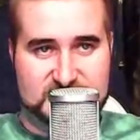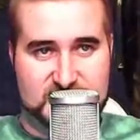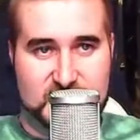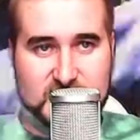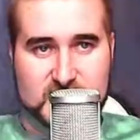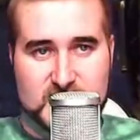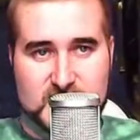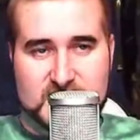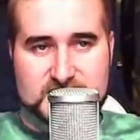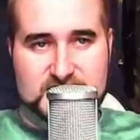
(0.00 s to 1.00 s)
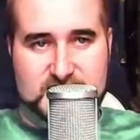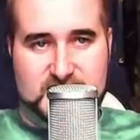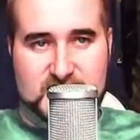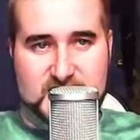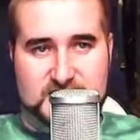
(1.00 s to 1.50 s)
So
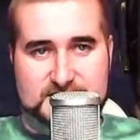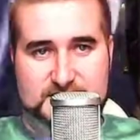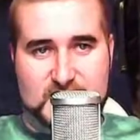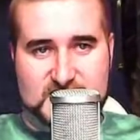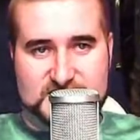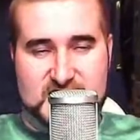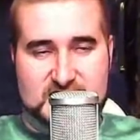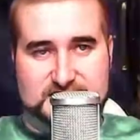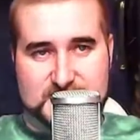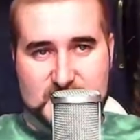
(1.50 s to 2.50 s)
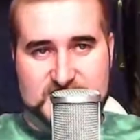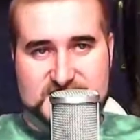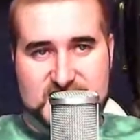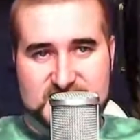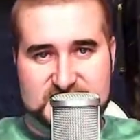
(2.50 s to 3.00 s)
the first and third
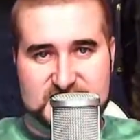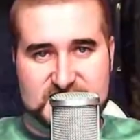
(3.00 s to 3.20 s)
test